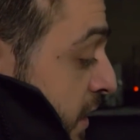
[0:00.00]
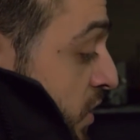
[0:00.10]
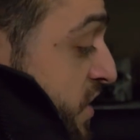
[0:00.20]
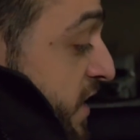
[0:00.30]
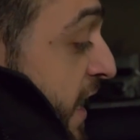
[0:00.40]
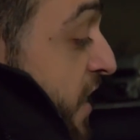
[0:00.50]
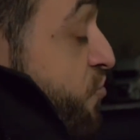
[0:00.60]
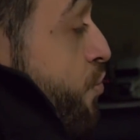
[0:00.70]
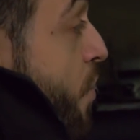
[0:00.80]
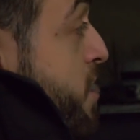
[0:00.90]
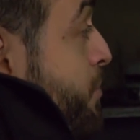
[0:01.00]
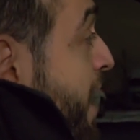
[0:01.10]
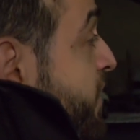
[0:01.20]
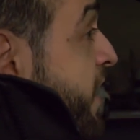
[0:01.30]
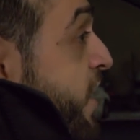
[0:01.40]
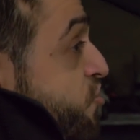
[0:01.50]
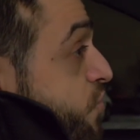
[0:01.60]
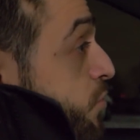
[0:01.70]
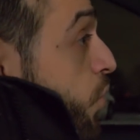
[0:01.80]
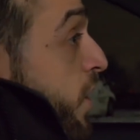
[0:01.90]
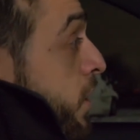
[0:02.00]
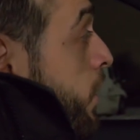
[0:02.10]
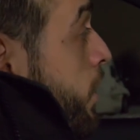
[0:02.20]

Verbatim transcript: It looks like it's right by the entry point.